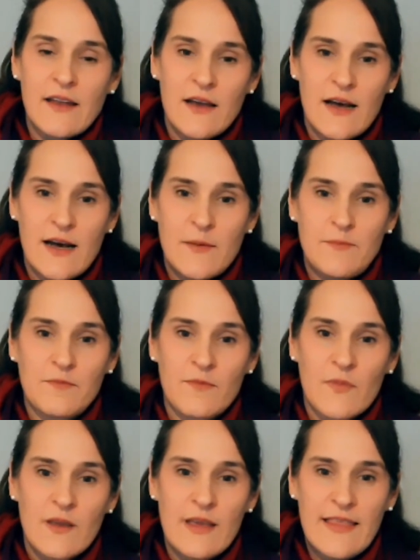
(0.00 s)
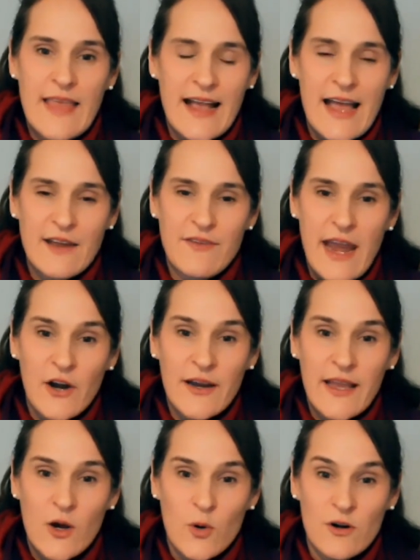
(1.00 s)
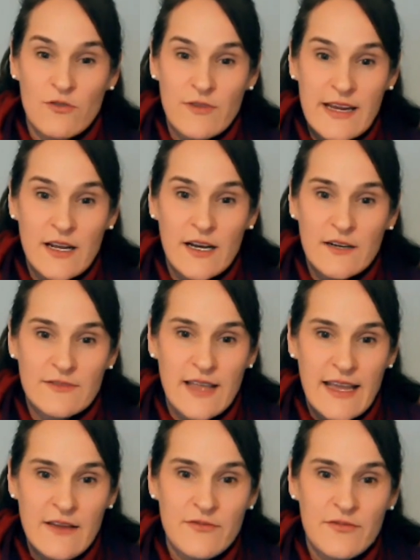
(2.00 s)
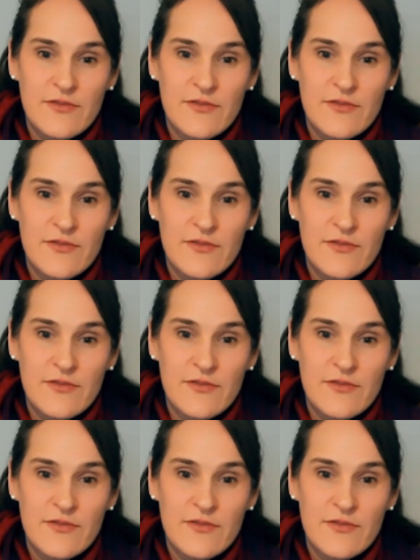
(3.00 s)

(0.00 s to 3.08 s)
kind of area or arena of life,